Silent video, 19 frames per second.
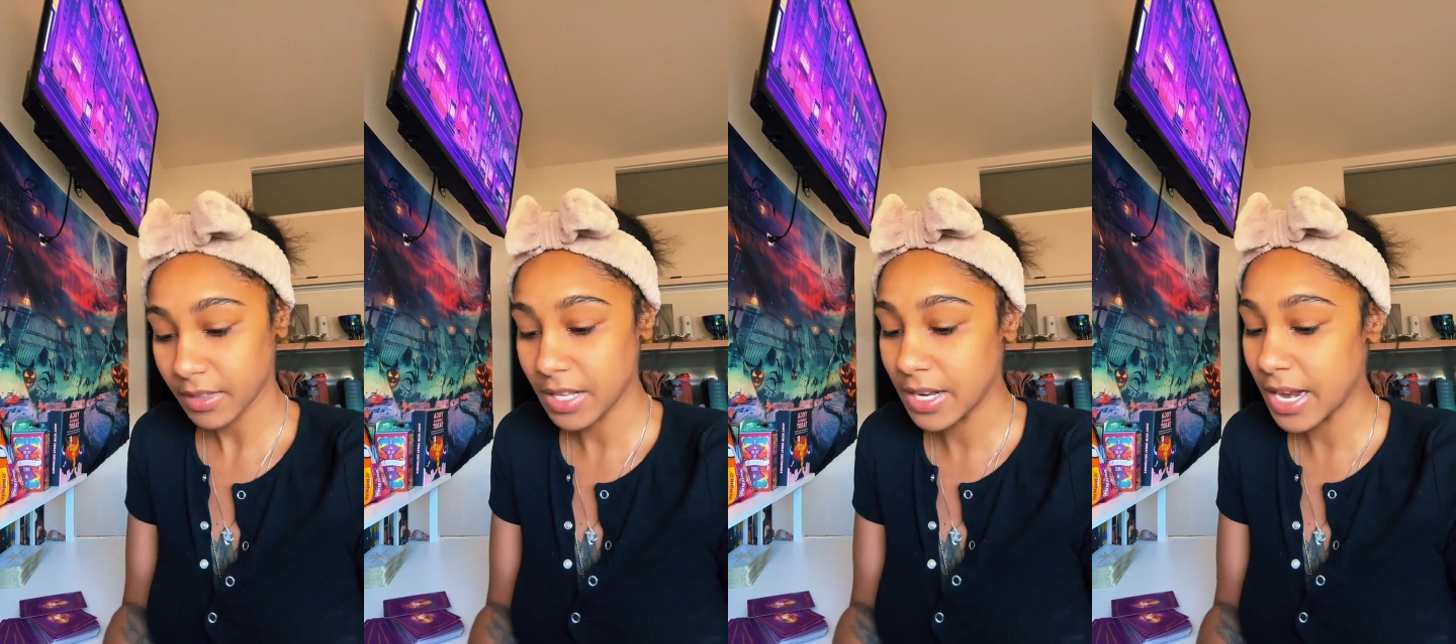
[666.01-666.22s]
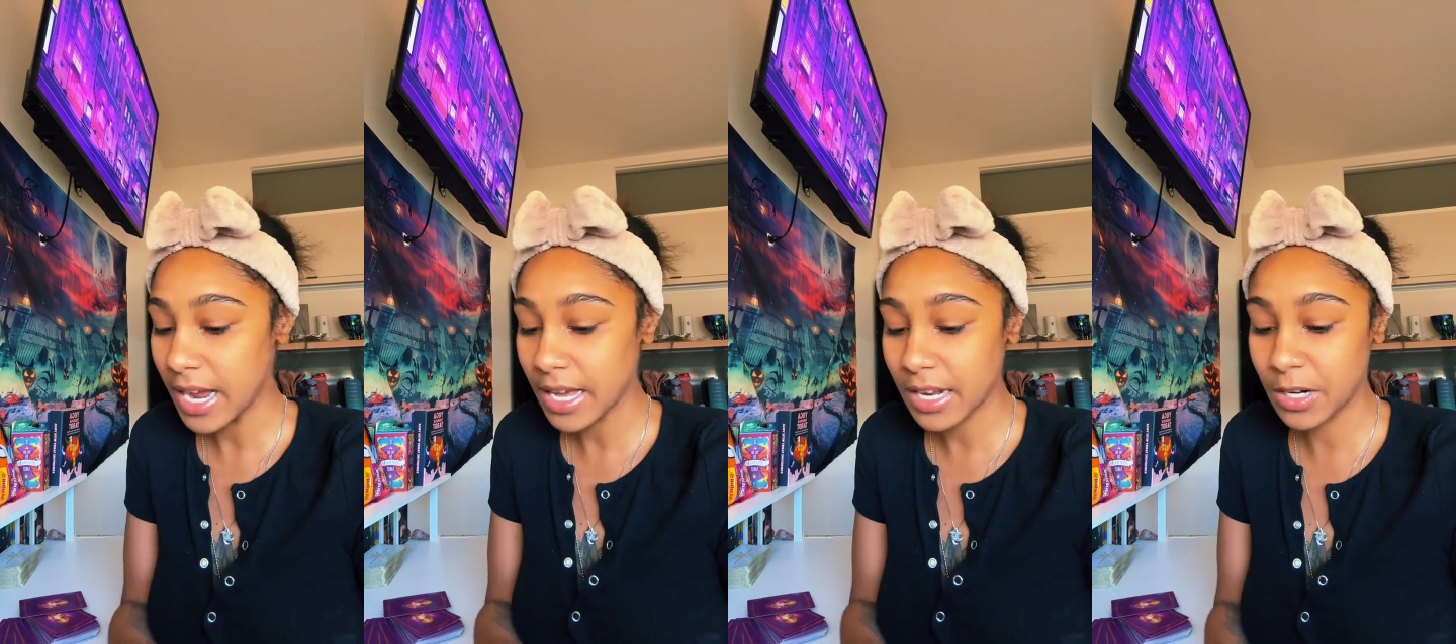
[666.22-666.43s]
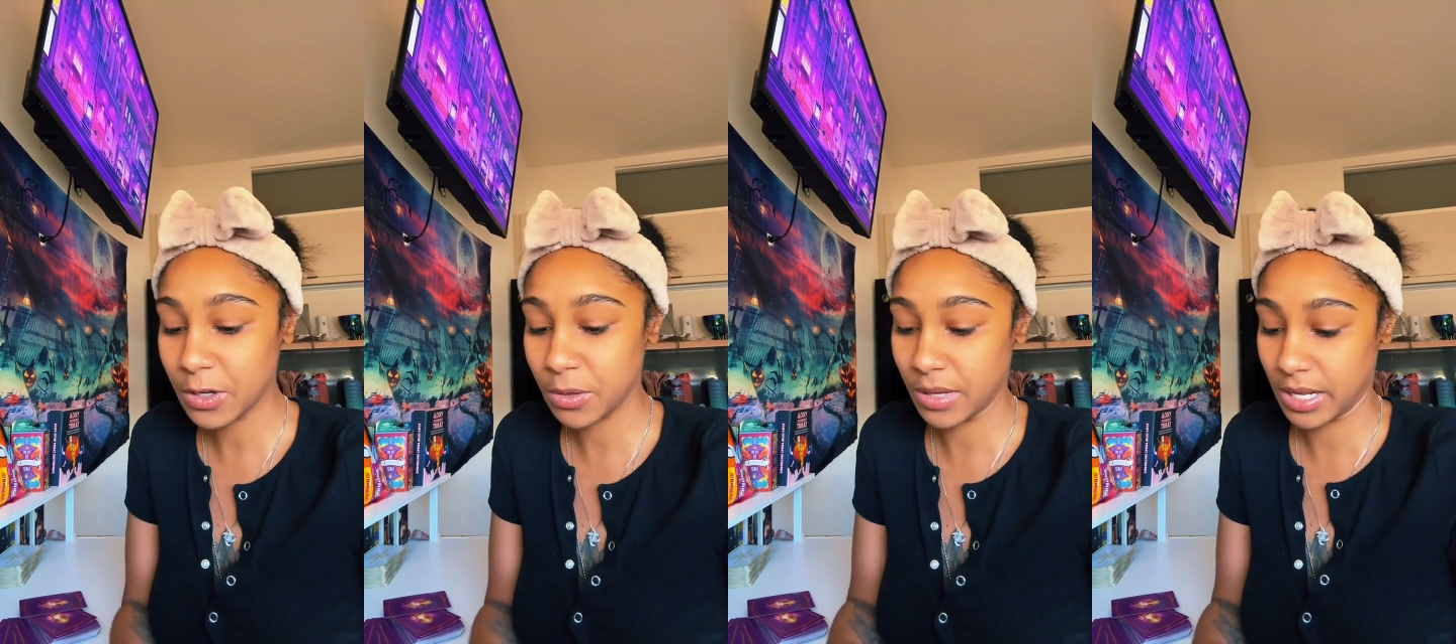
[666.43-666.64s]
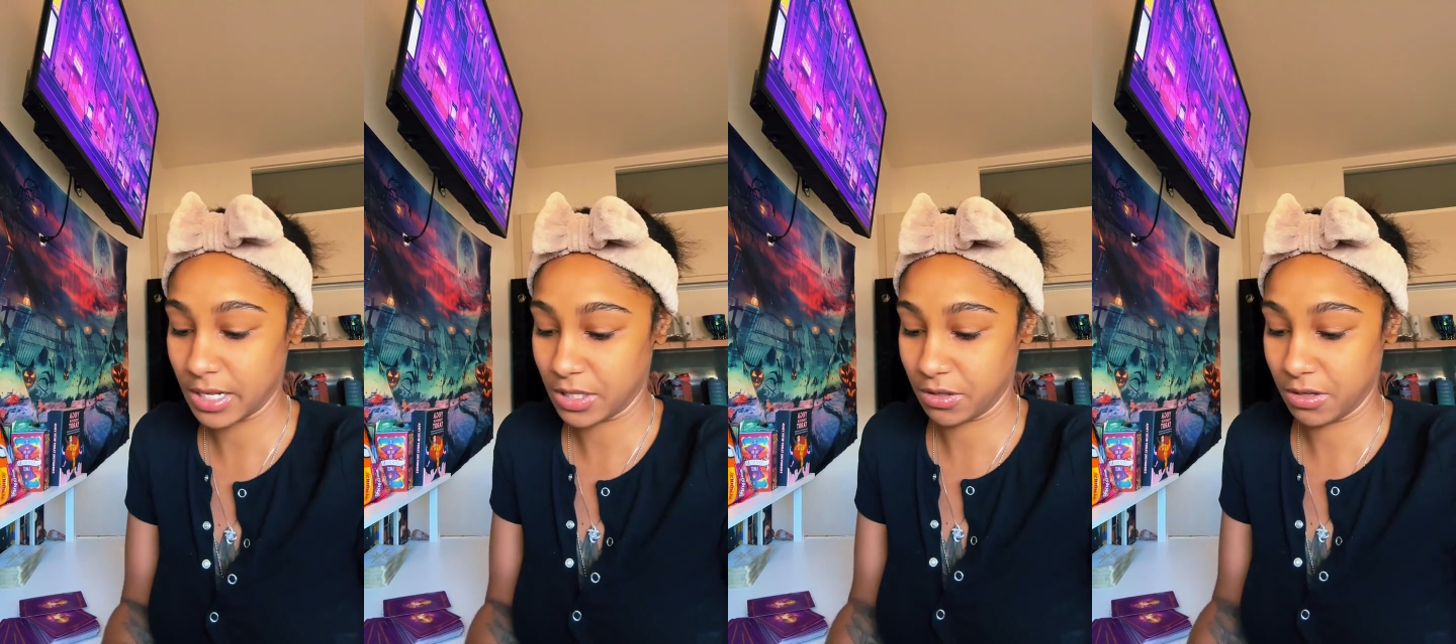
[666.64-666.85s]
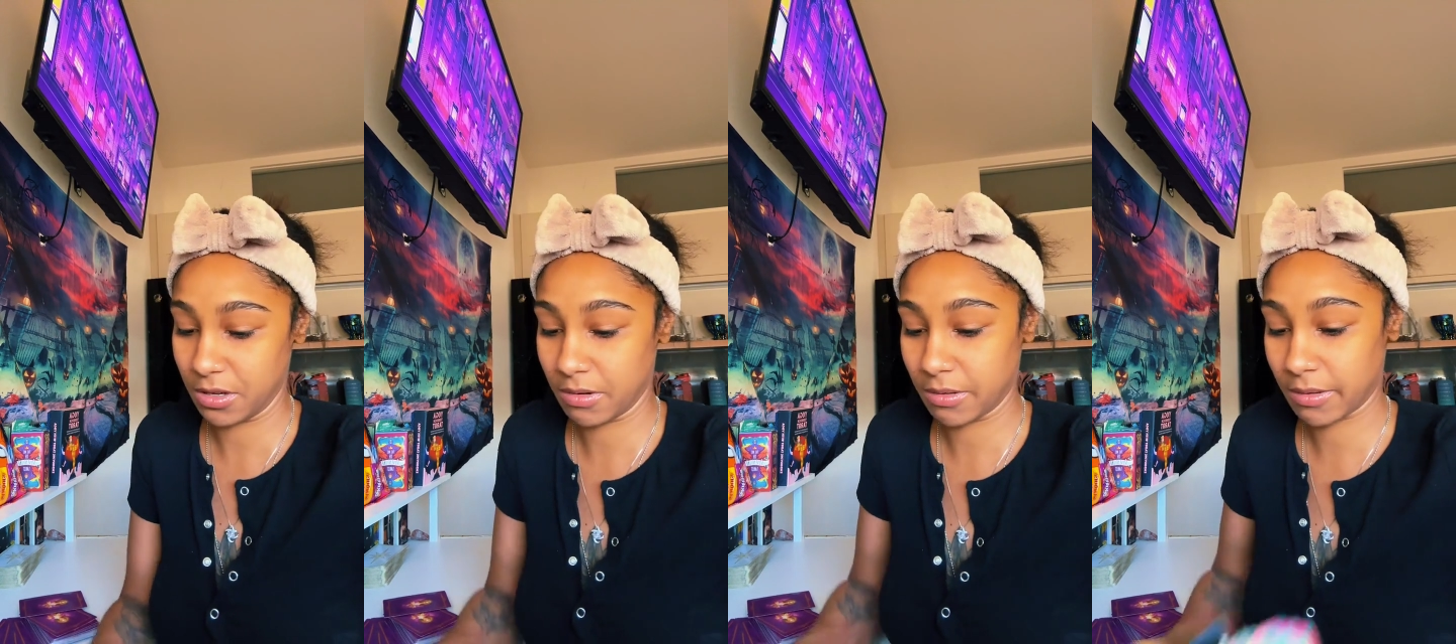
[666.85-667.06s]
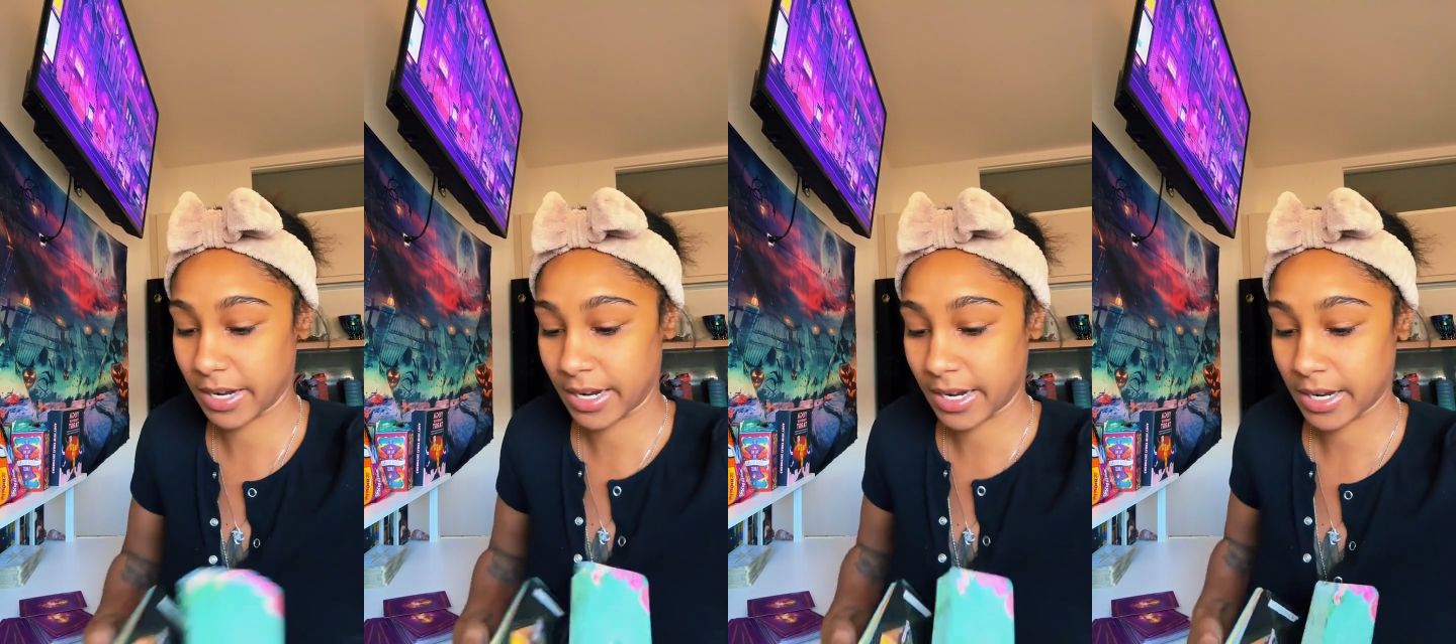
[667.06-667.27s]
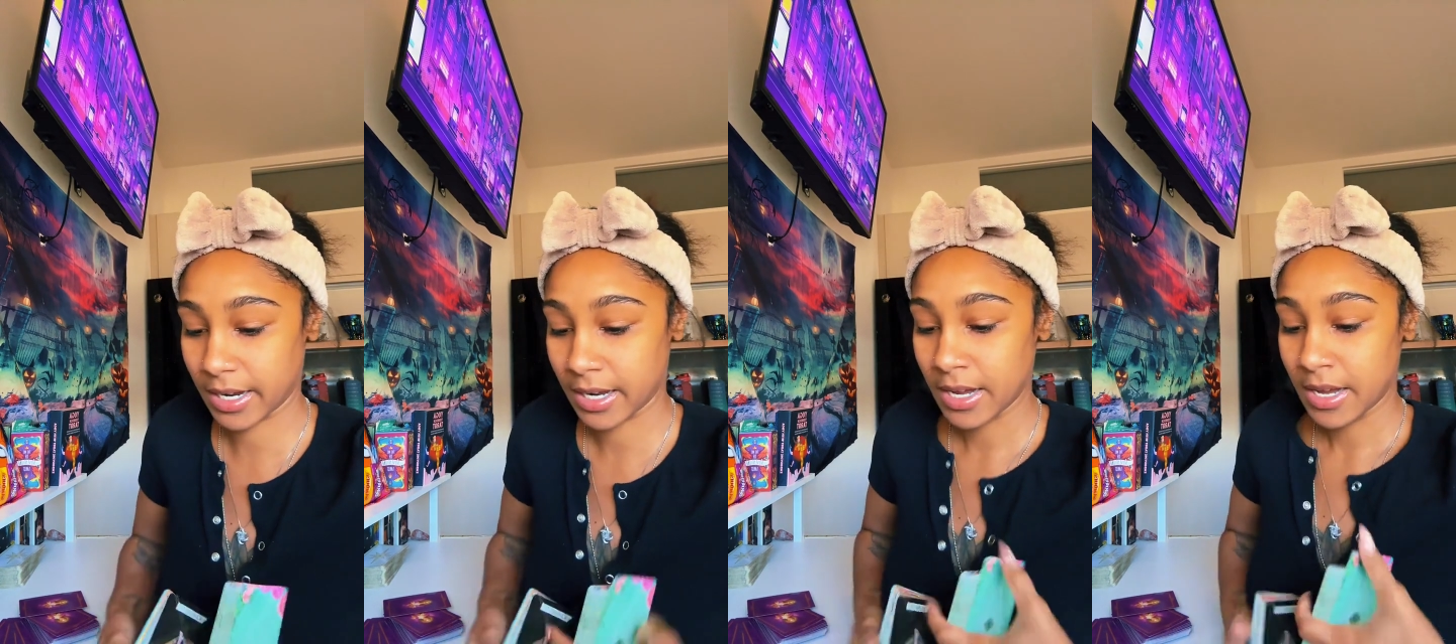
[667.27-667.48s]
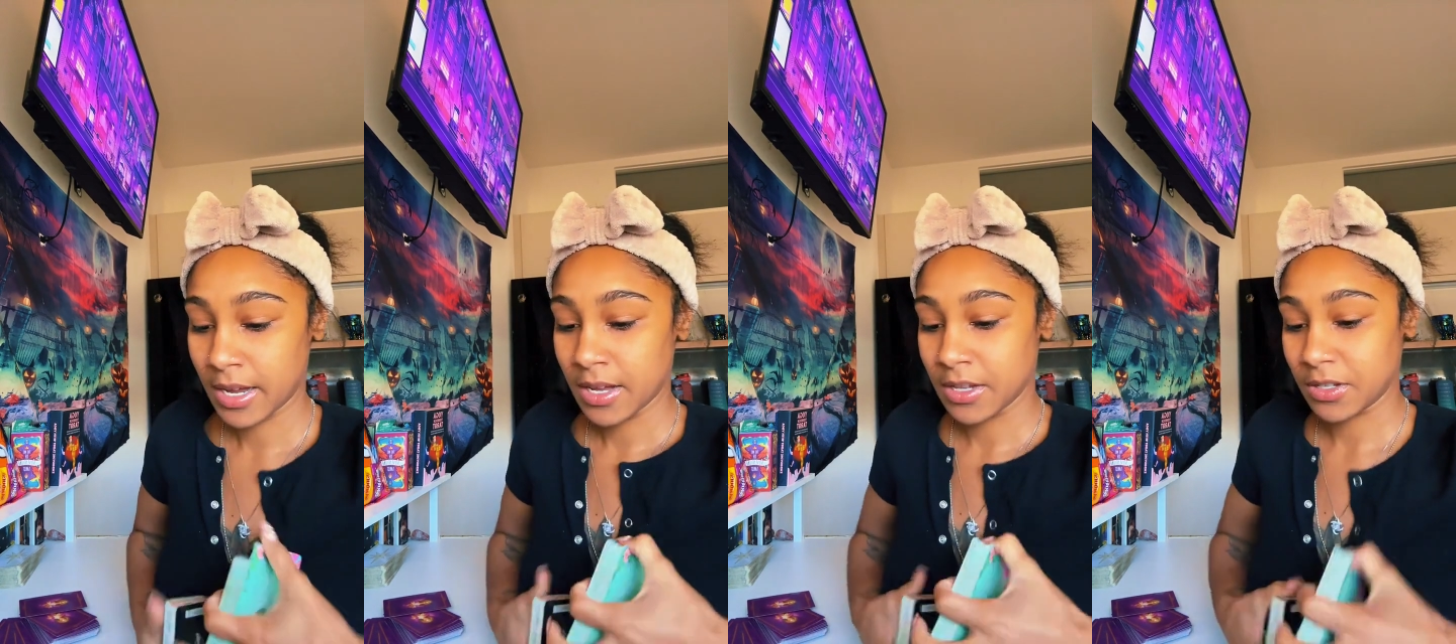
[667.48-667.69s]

I'm not gonna do that to you, okay?